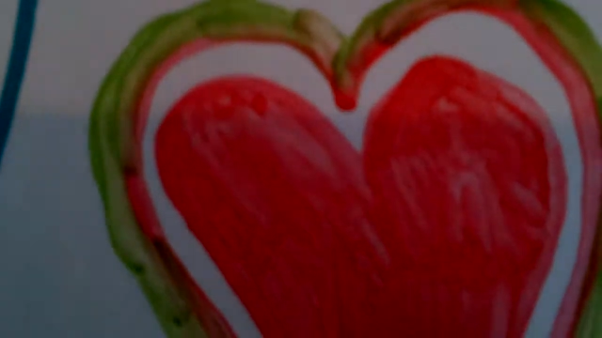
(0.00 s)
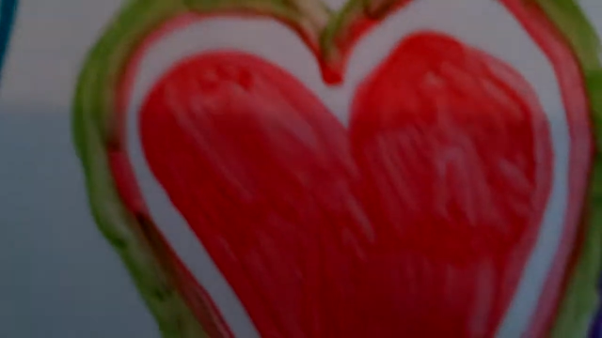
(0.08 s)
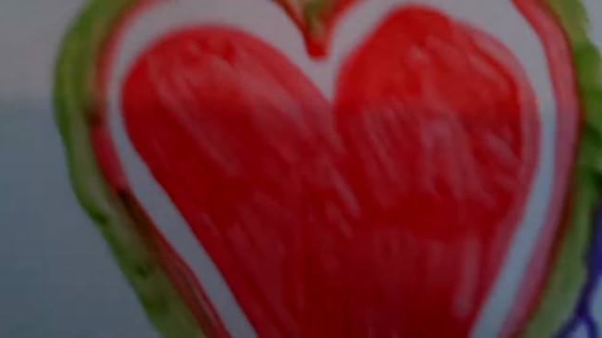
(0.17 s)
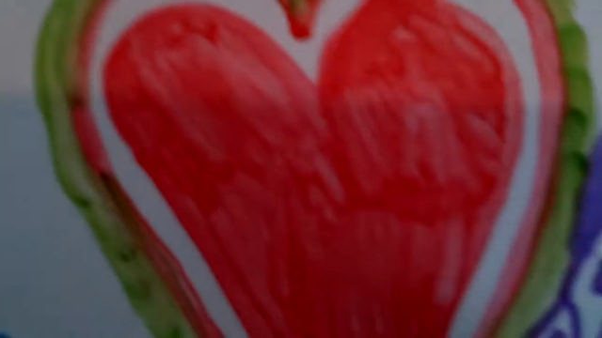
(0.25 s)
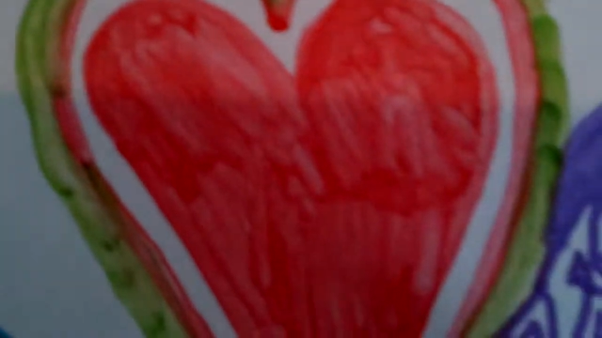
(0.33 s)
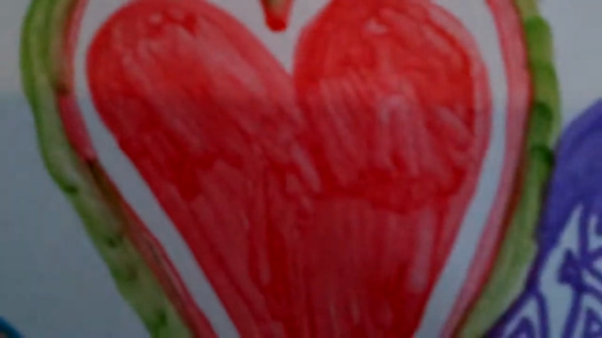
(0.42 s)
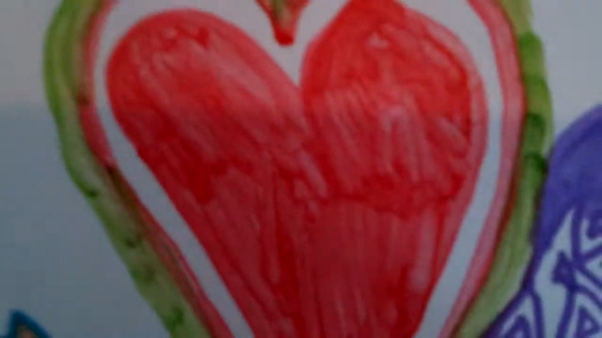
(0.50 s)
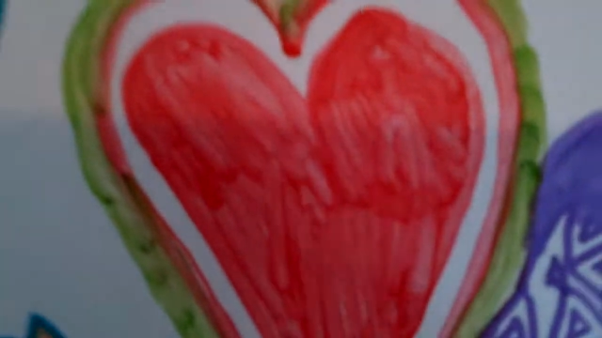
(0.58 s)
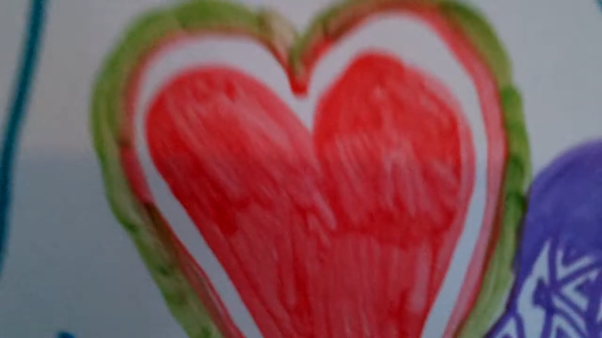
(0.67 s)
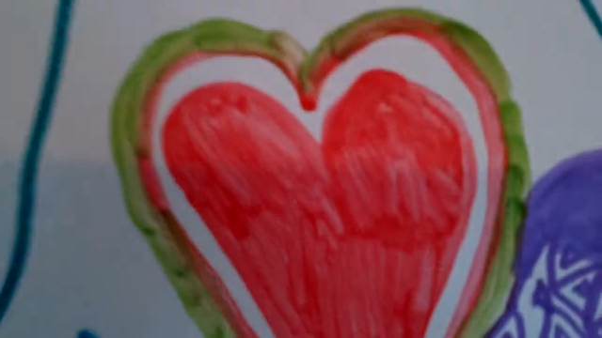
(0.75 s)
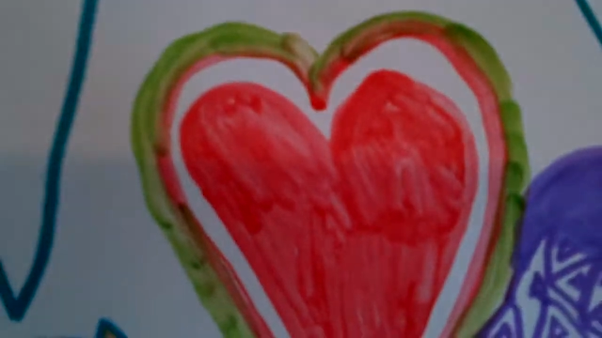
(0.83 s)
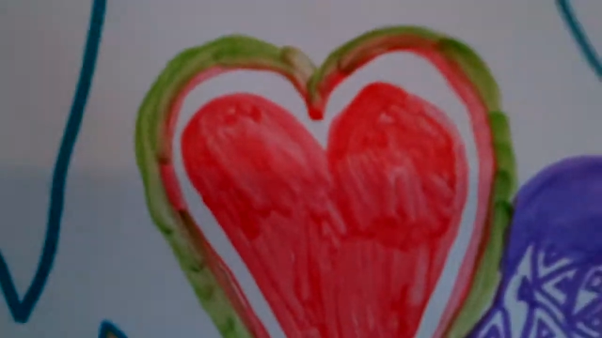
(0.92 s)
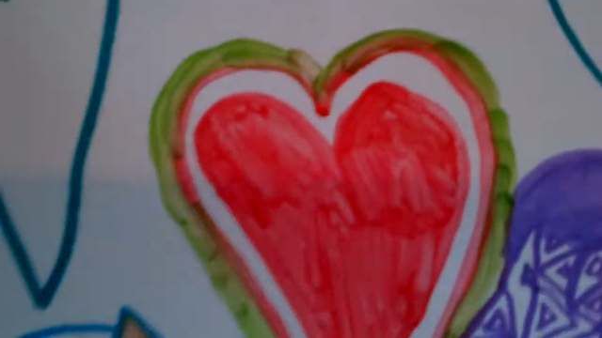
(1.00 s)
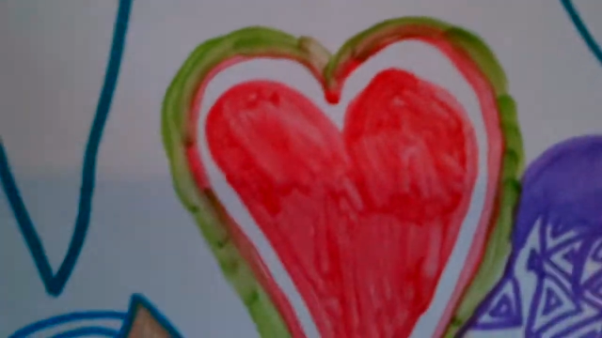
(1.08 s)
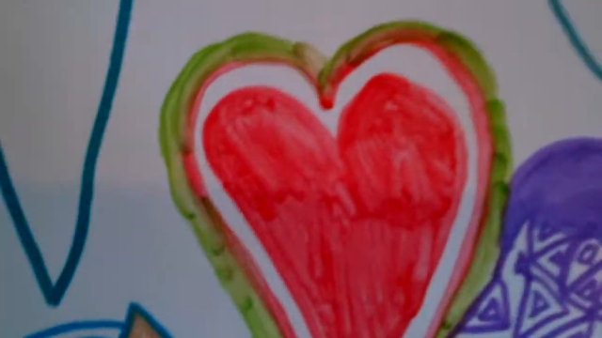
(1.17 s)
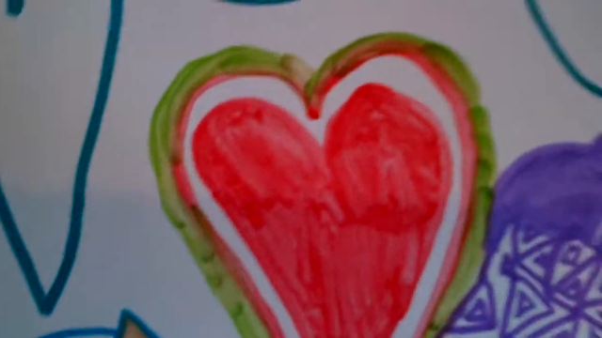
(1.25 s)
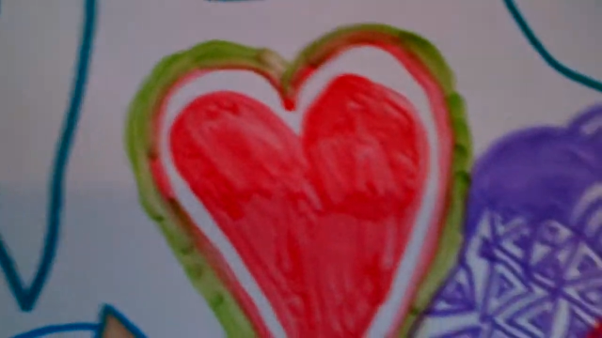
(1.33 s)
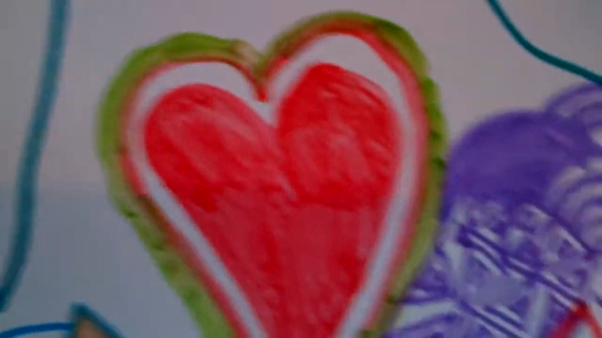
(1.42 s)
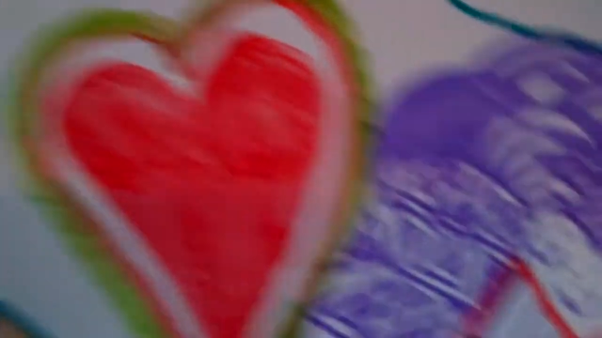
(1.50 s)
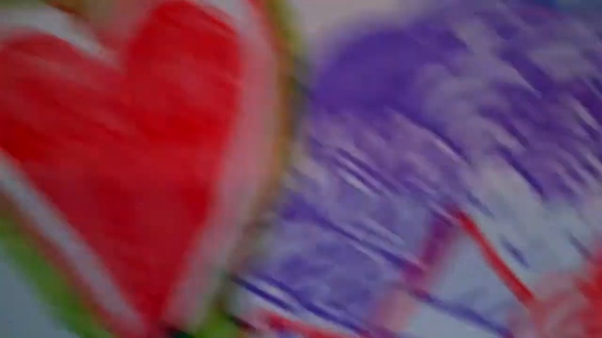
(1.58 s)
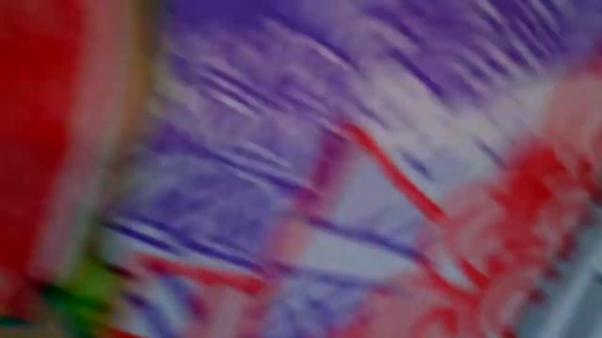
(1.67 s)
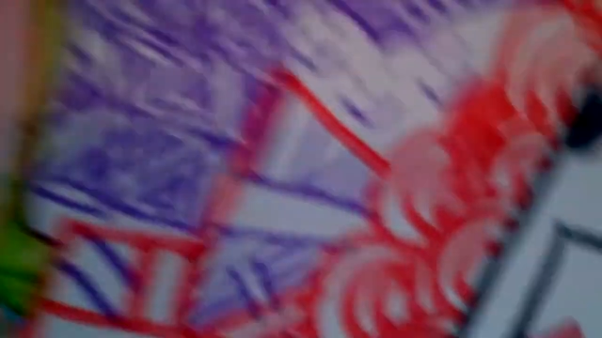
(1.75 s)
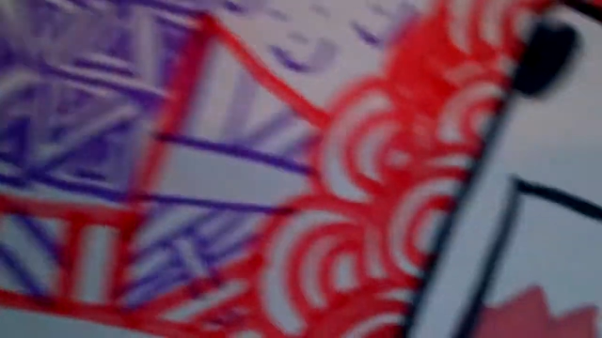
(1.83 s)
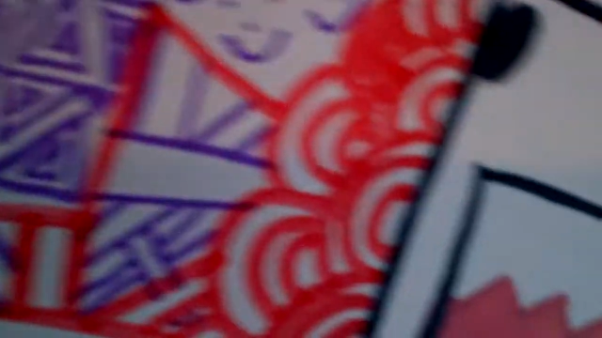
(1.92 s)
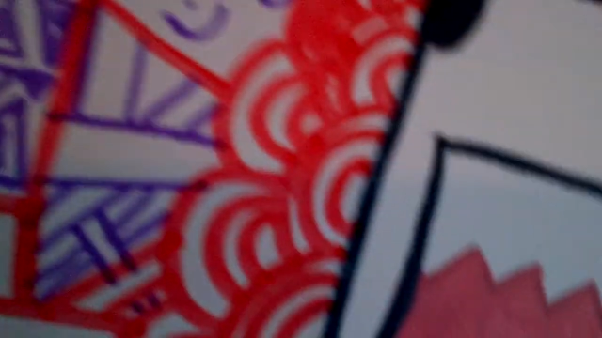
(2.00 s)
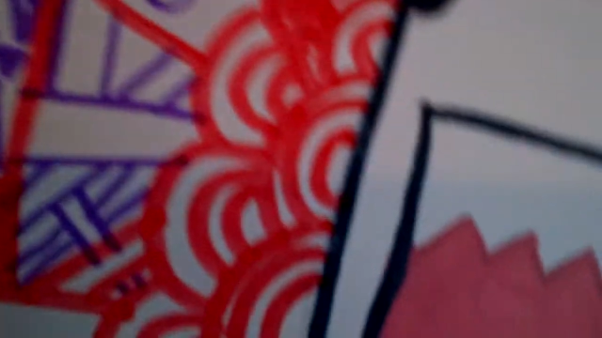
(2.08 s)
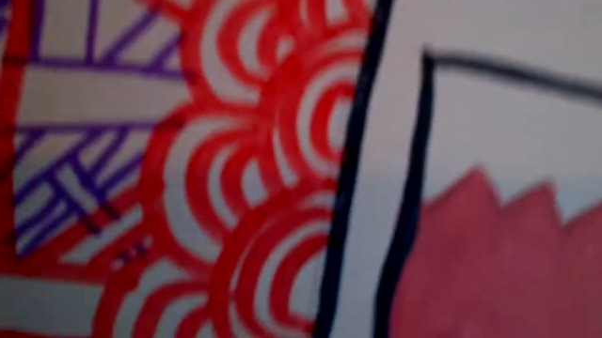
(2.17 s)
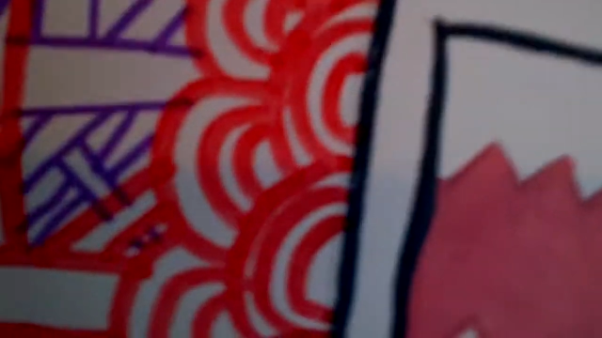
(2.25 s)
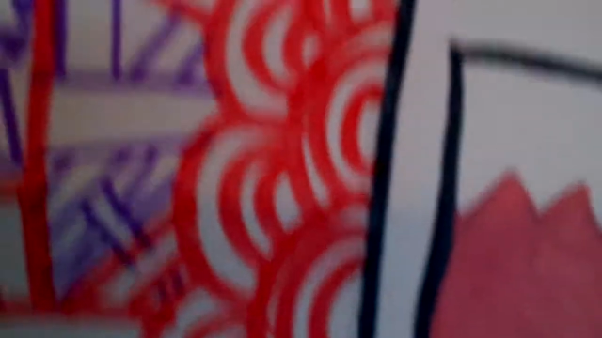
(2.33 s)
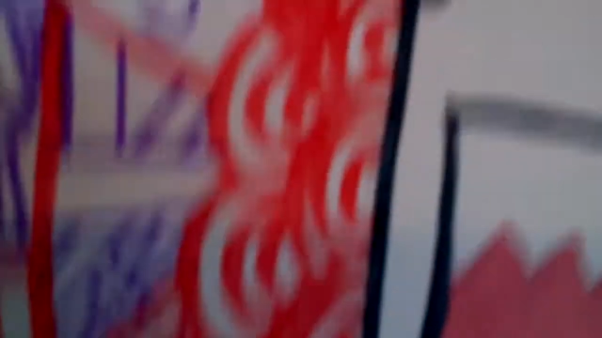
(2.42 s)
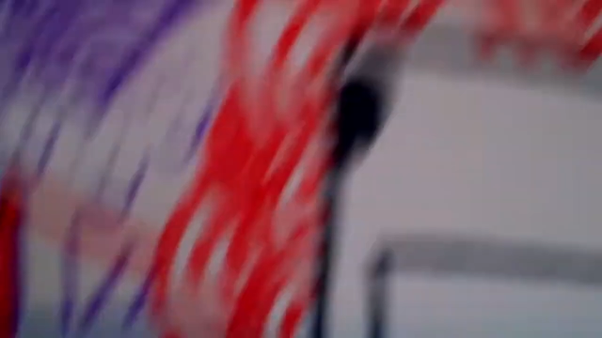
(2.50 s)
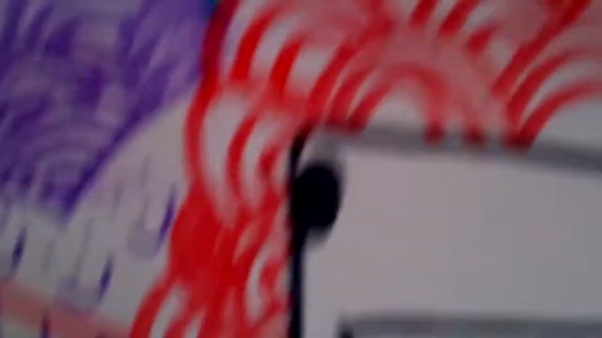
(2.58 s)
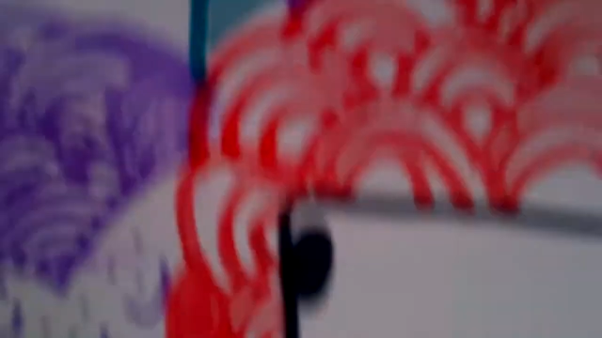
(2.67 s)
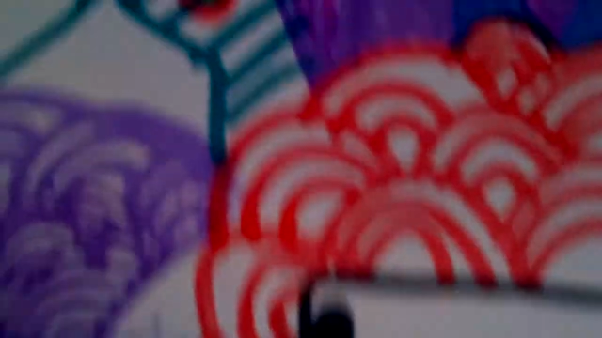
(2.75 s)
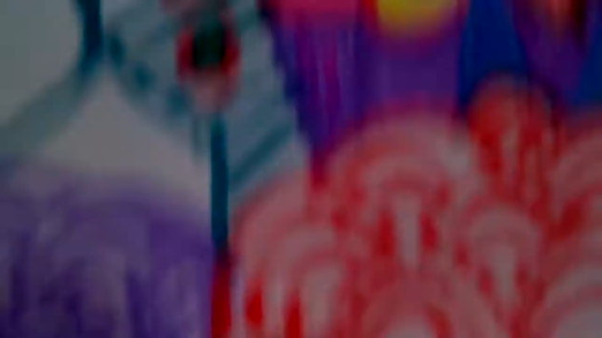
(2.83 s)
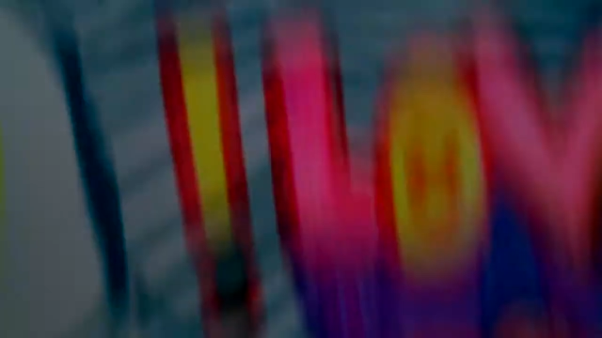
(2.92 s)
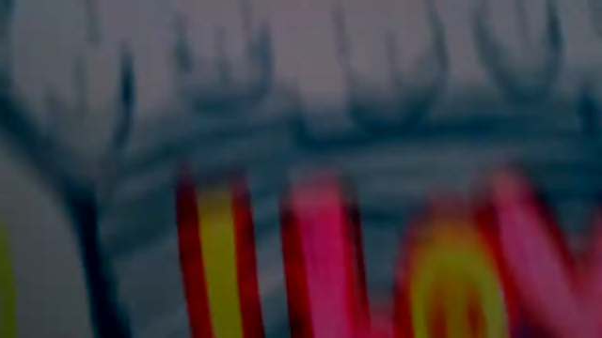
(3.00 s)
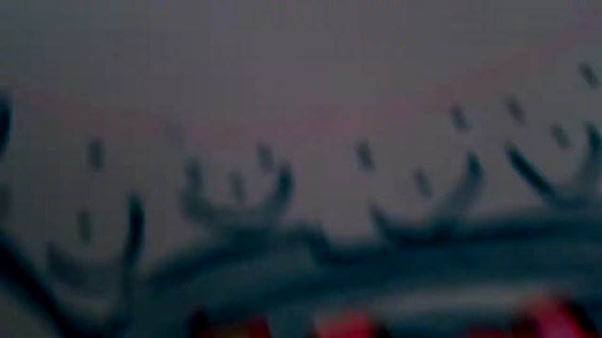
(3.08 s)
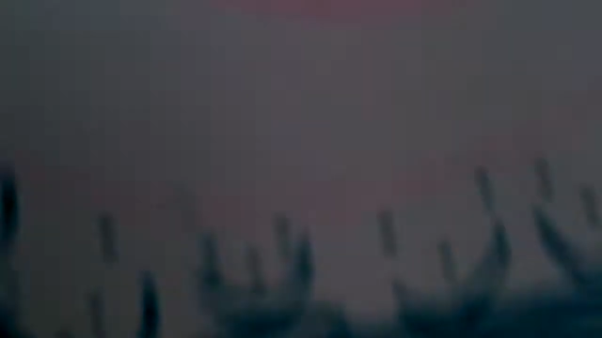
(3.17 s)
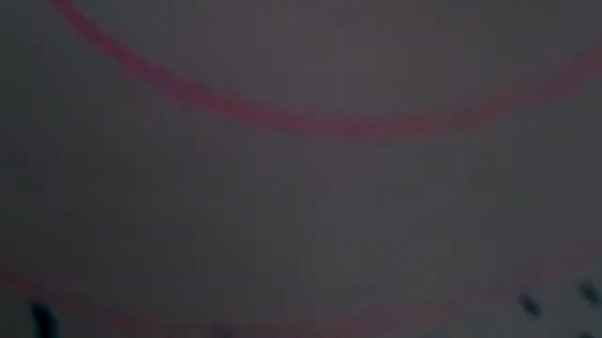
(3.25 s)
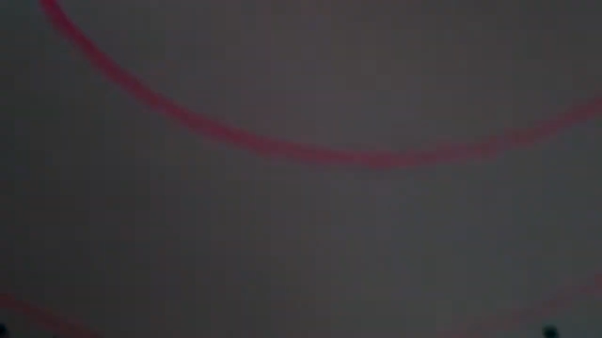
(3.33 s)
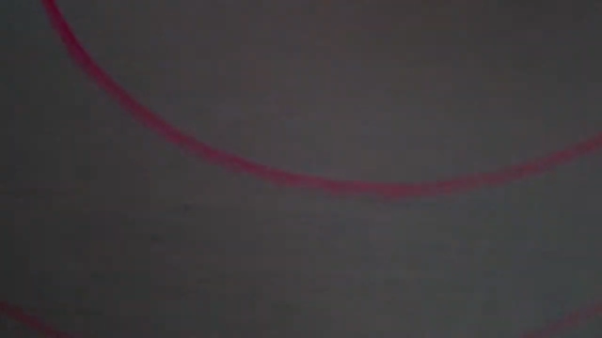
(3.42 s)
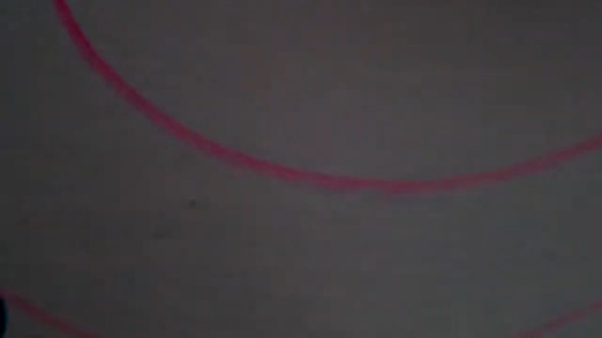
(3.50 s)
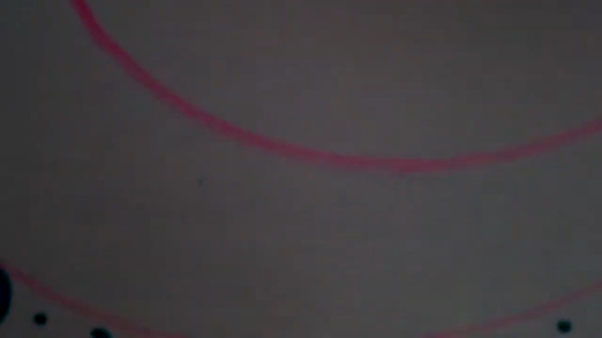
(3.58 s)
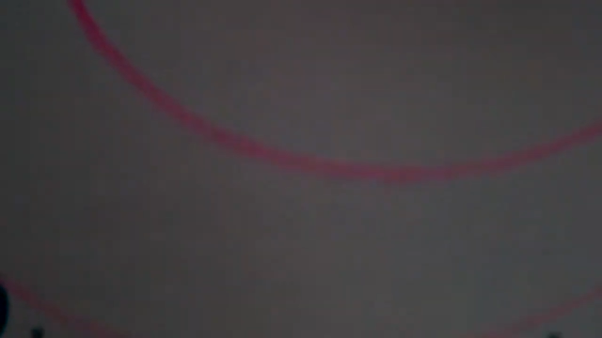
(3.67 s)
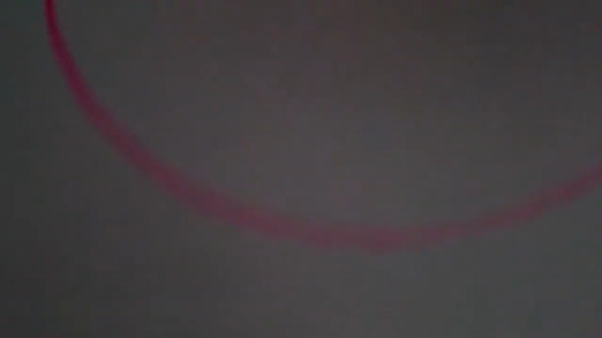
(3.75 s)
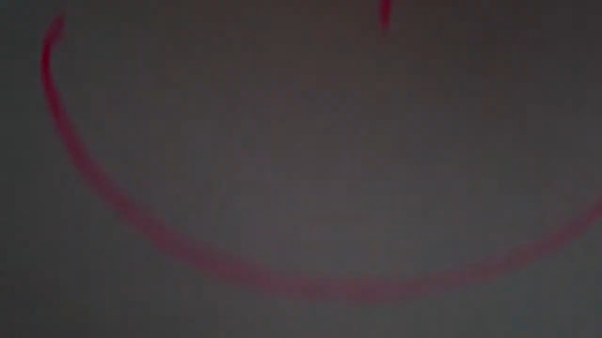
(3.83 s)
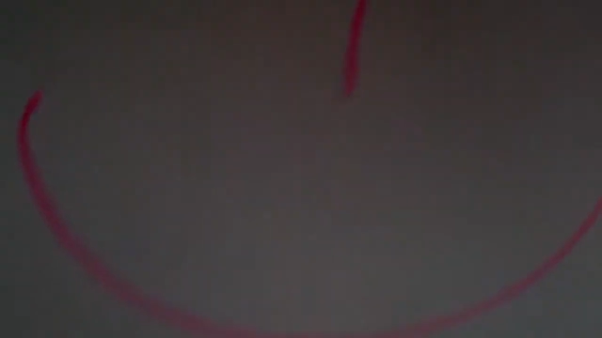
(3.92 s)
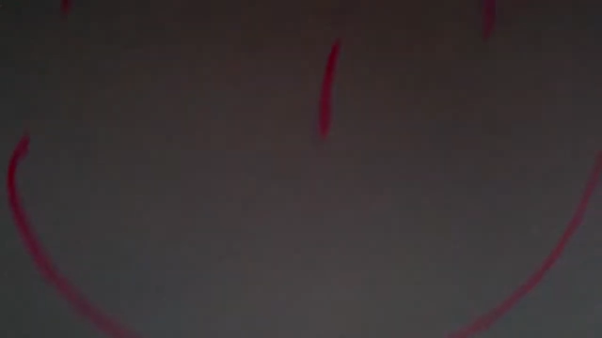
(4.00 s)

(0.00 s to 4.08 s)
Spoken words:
No face is visible, so there are no lips to read.